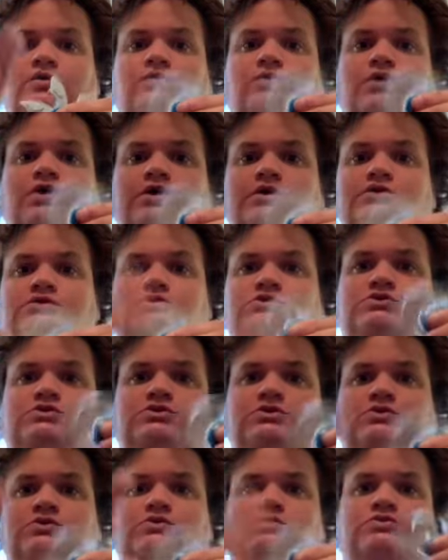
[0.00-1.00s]
1,
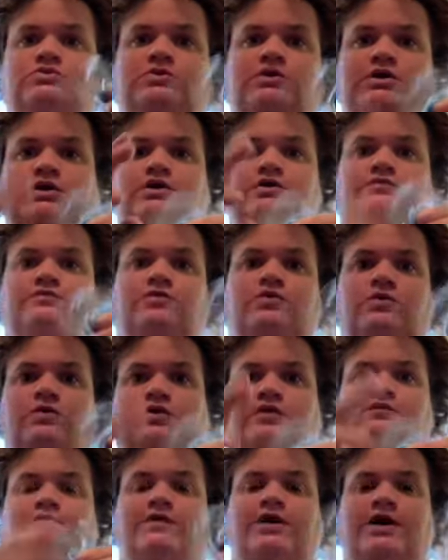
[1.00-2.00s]
2, 3,
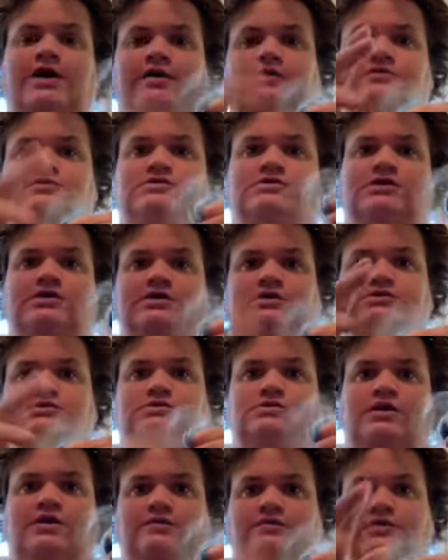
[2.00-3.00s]
4, 5, 6,
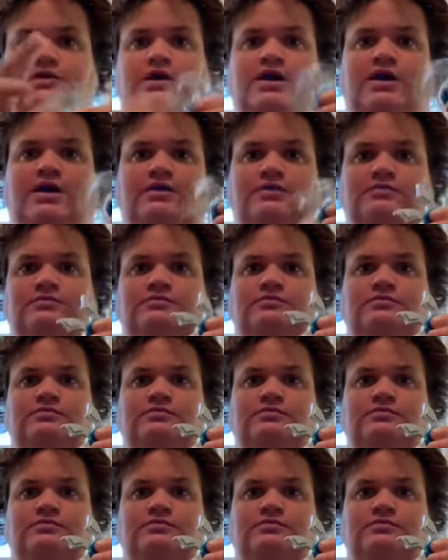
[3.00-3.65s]
7, 8.